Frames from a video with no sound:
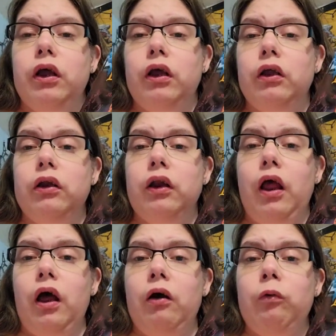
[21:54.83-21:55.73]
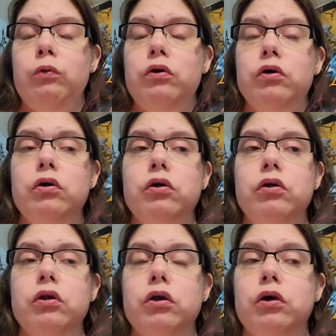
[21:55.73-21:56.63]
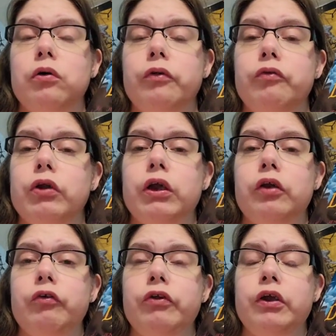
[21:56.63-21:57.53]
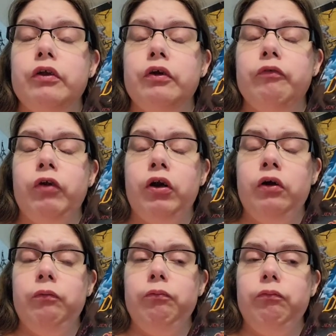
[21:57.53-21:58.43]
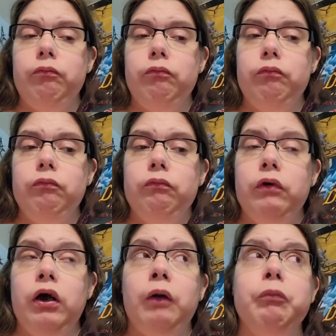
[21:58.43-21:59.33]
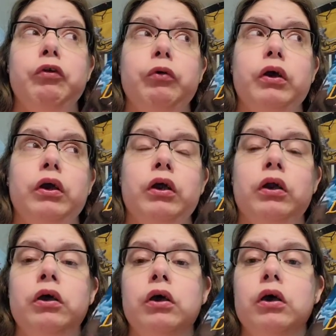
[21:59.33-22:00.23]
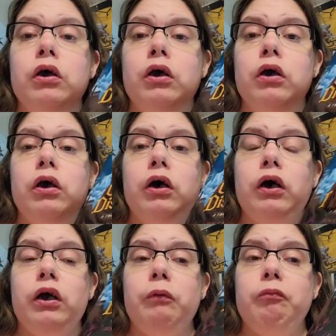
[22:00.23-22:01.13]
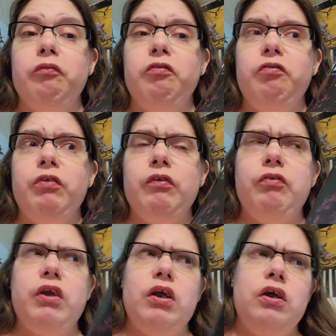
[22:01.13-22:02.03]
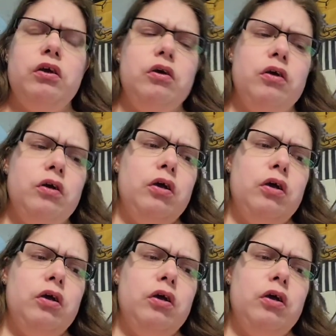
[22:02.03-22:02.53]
and now. So it's really interesting so far. I'm enjoying it. I'm 58